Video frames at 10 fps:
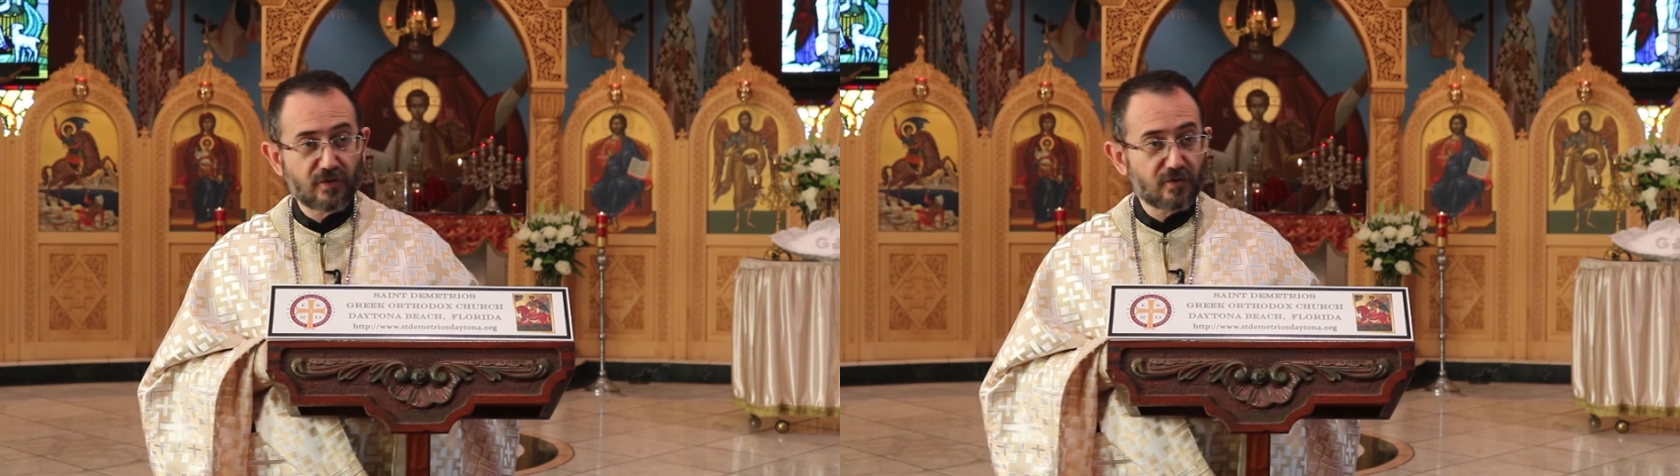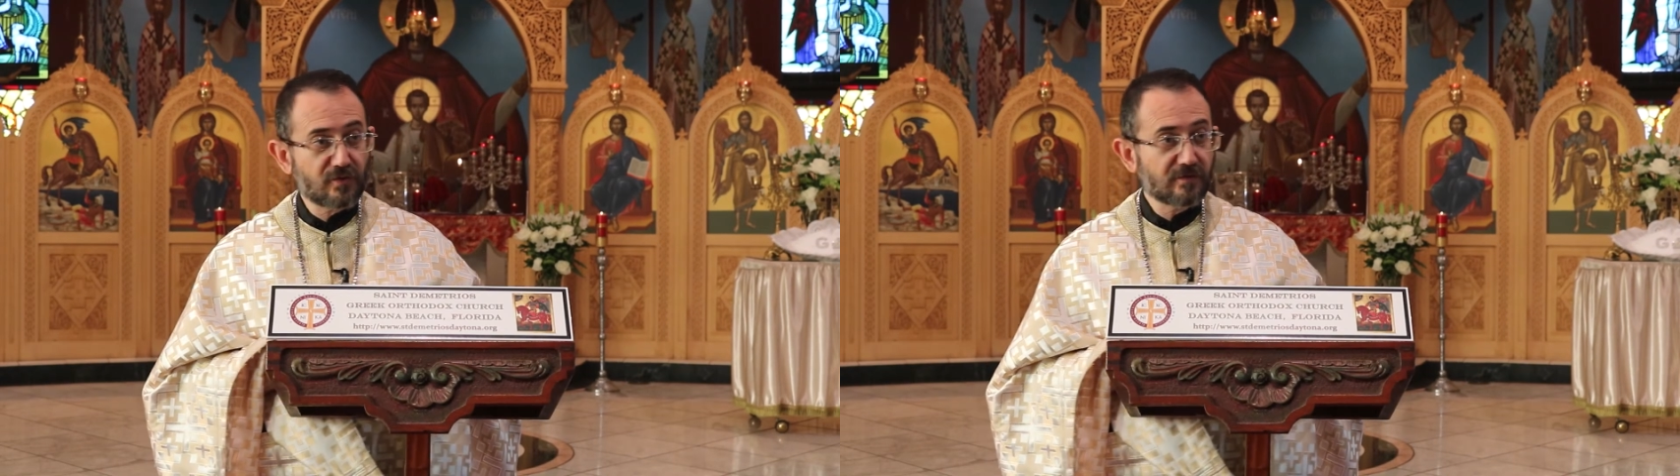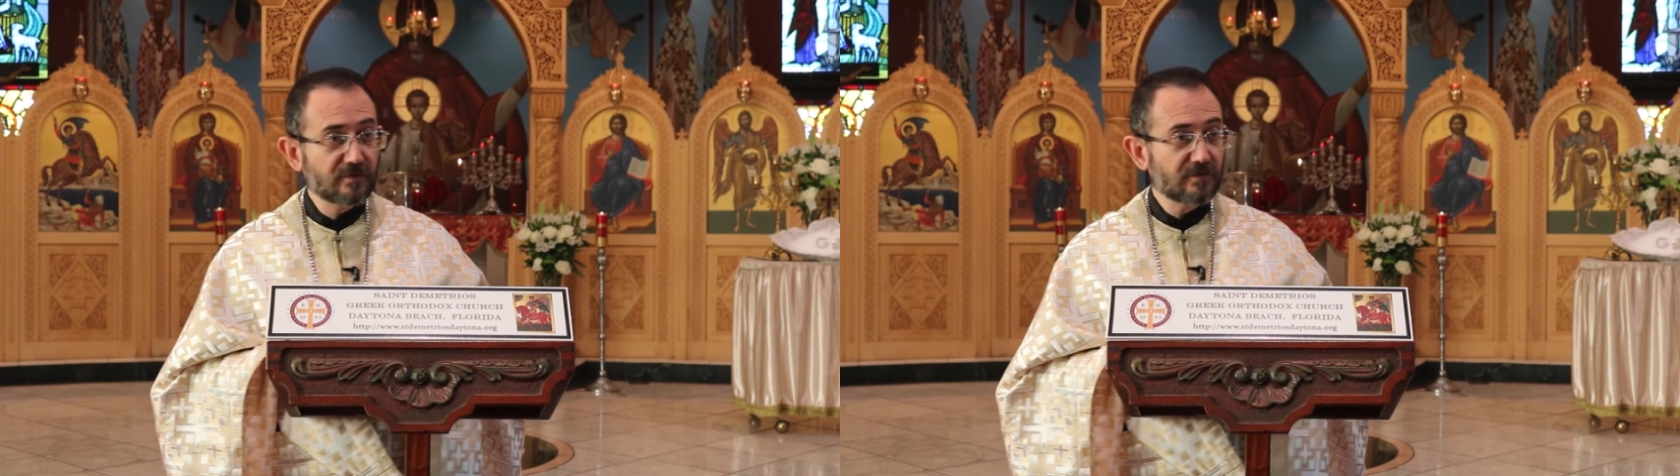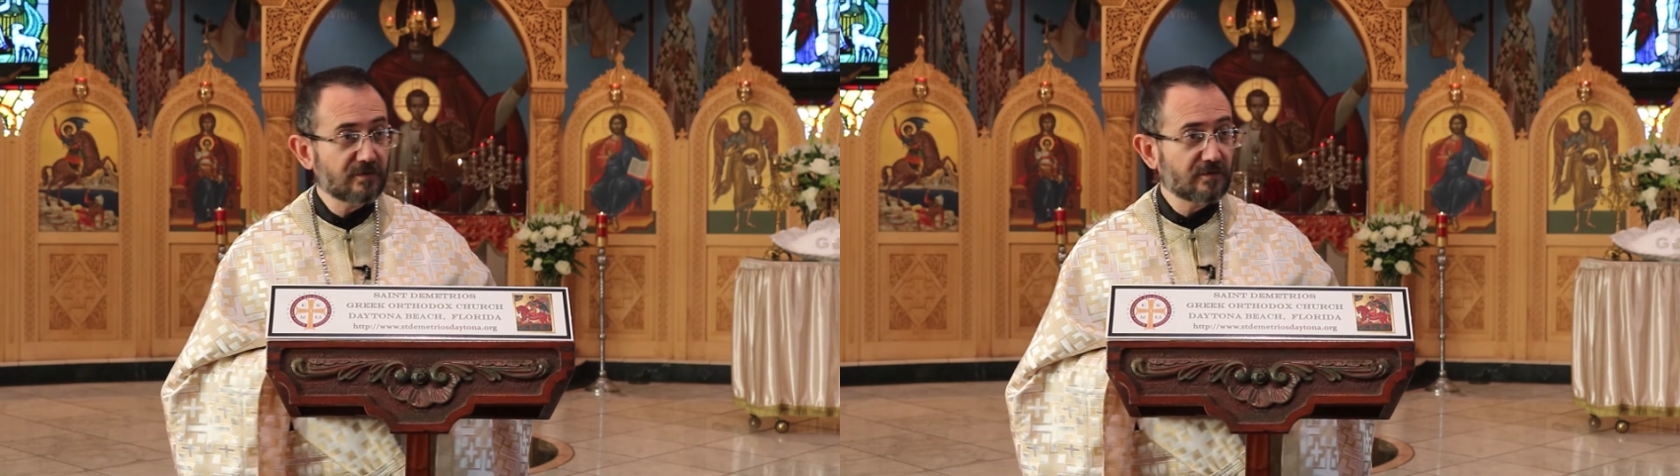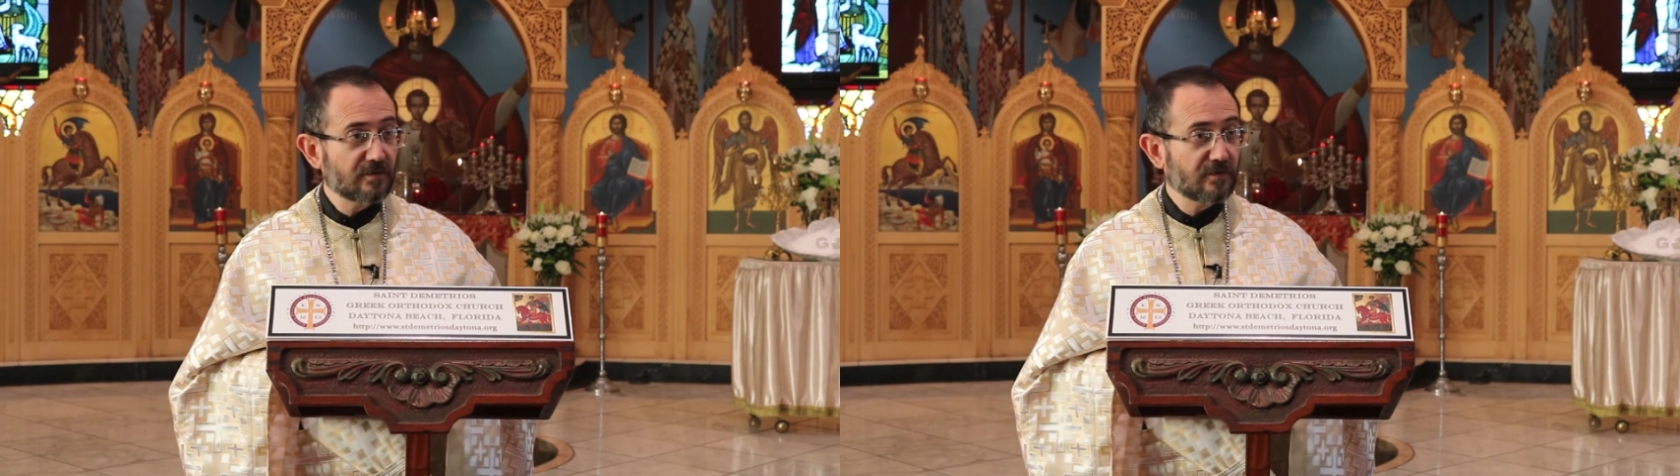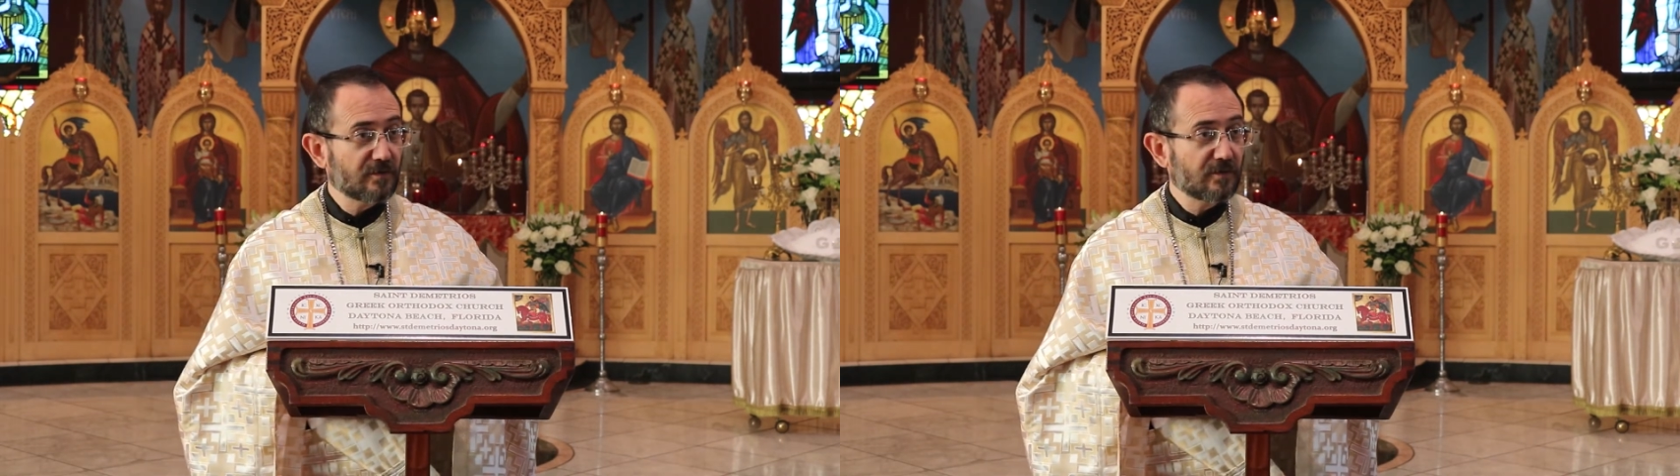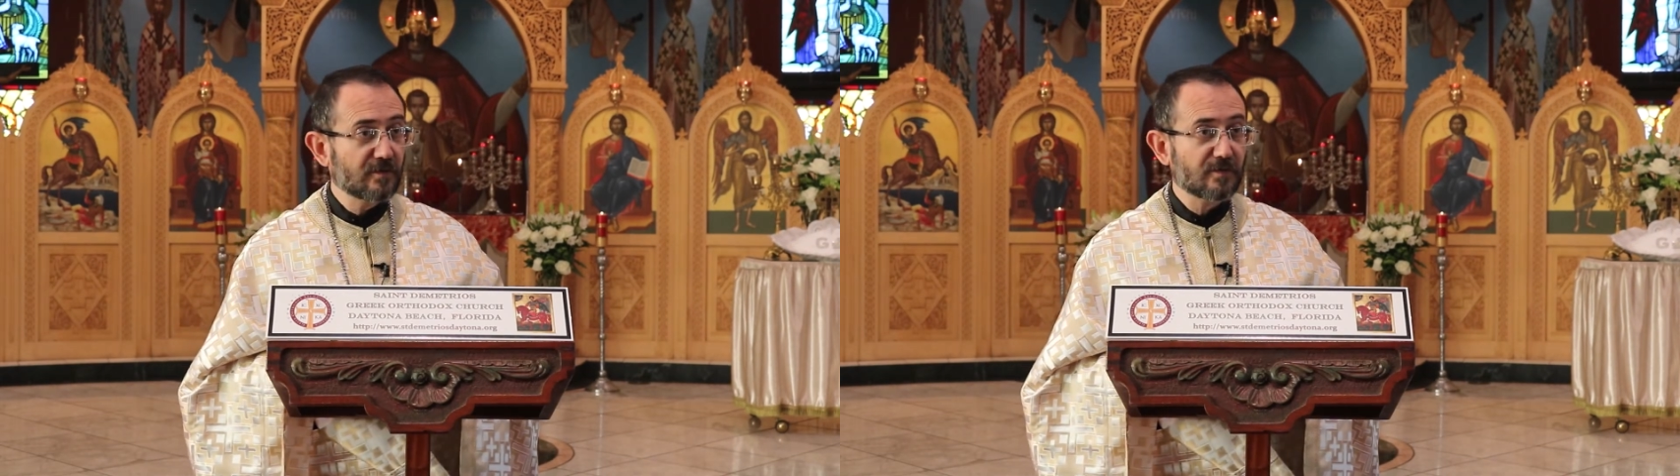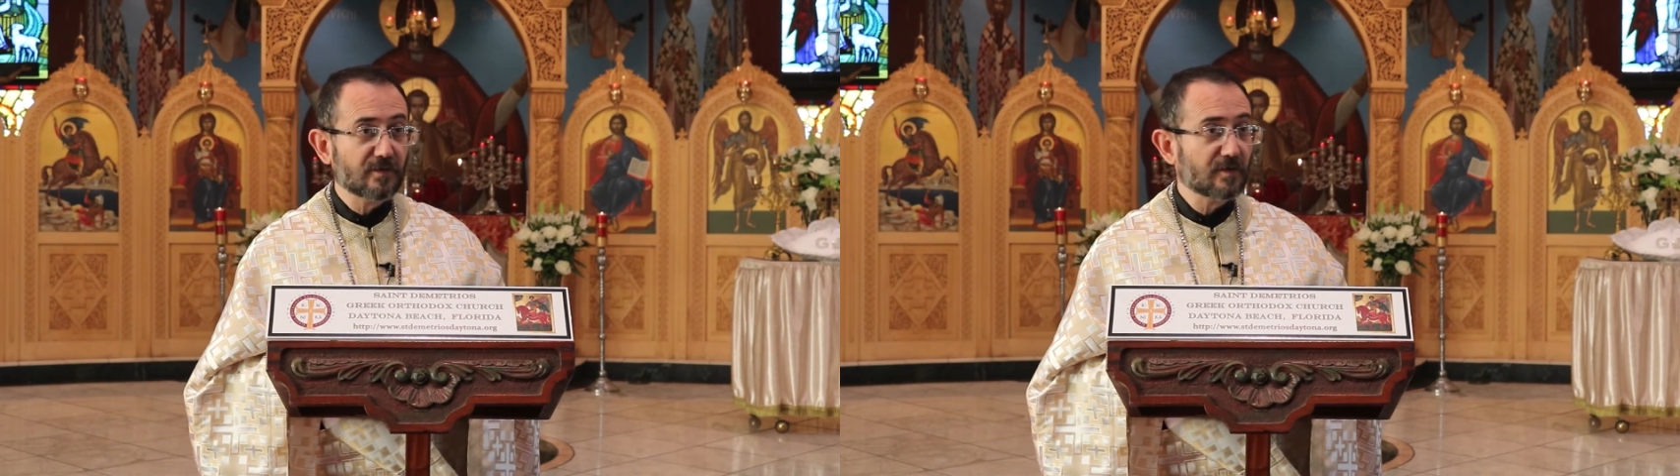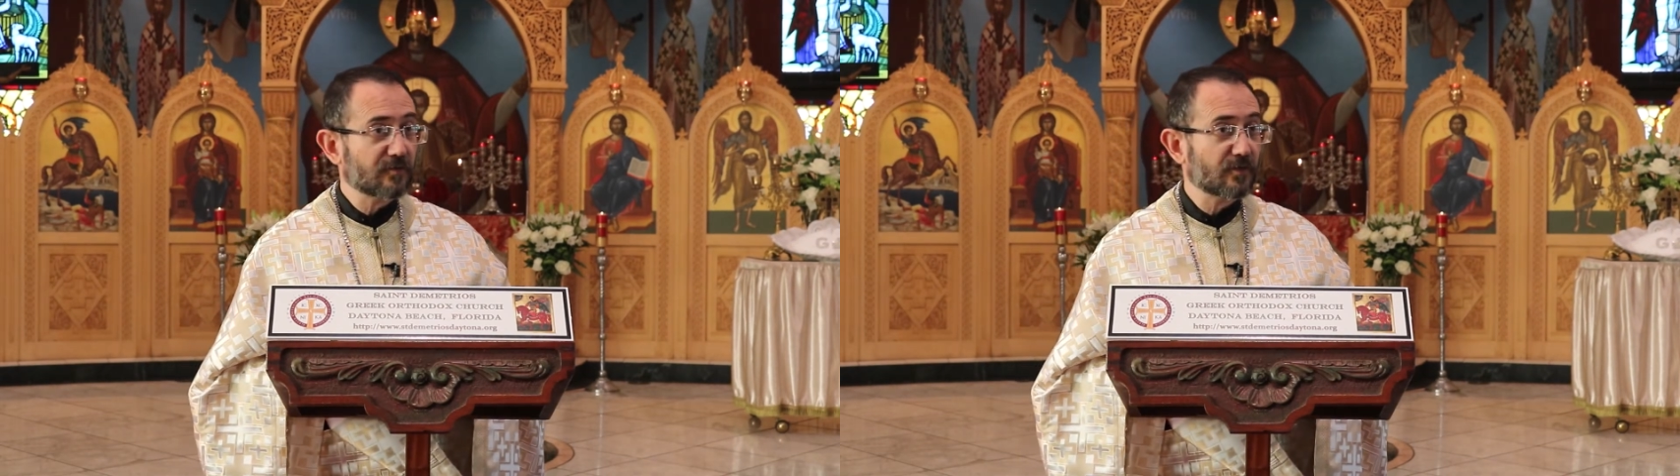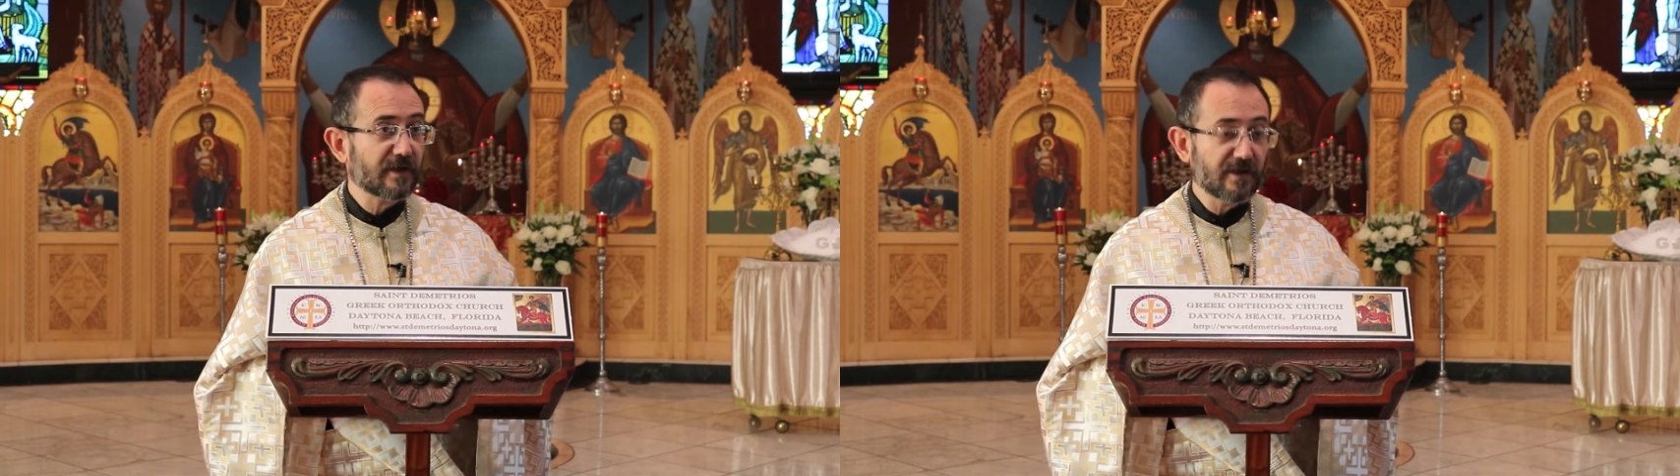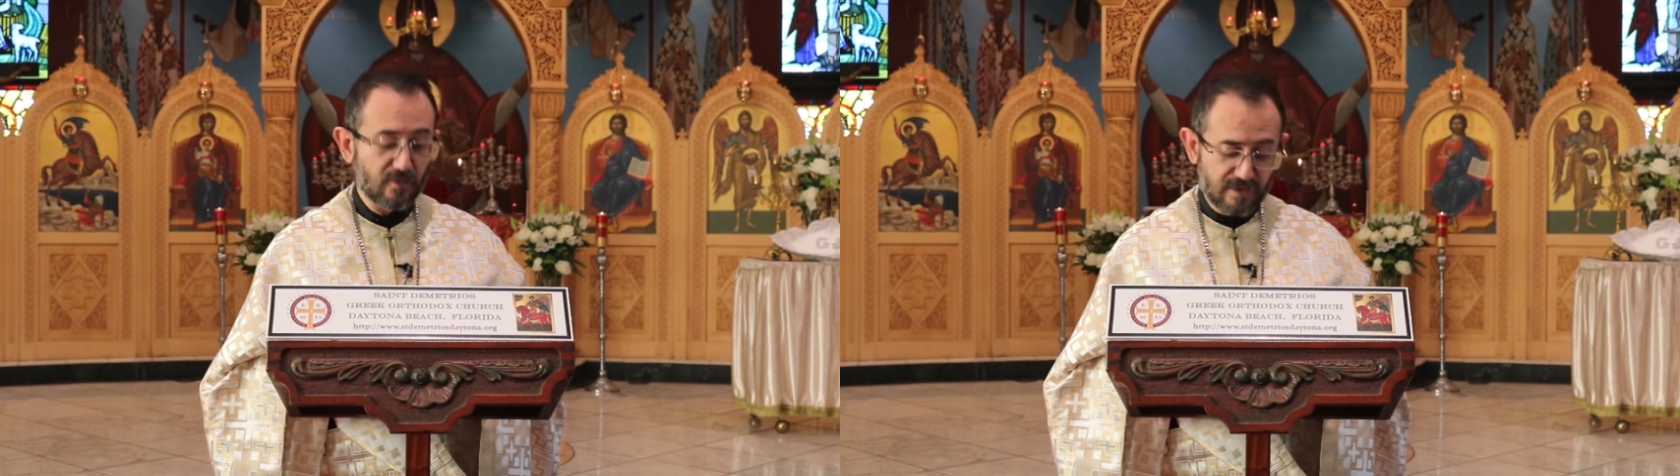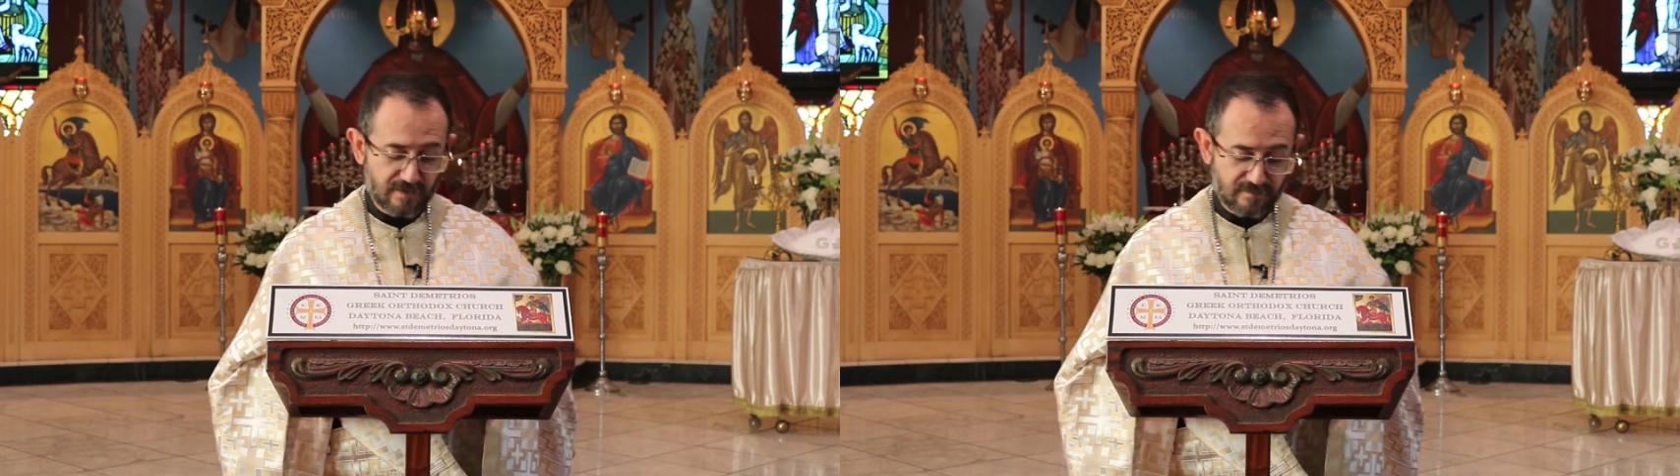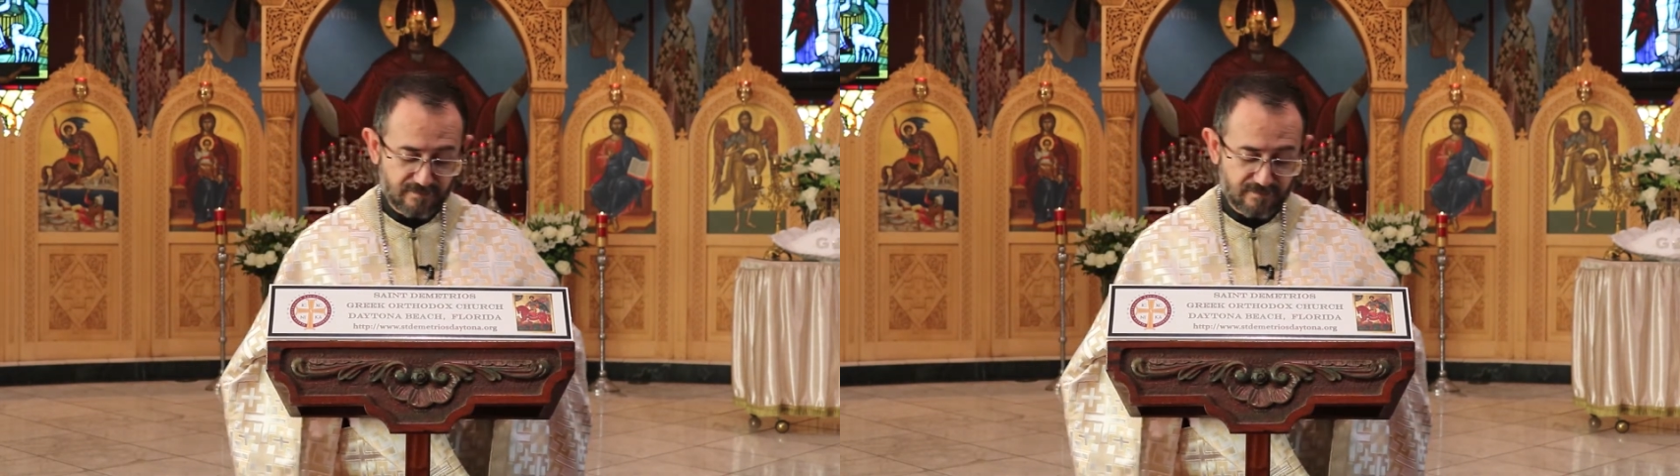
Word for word: you, or for anyone.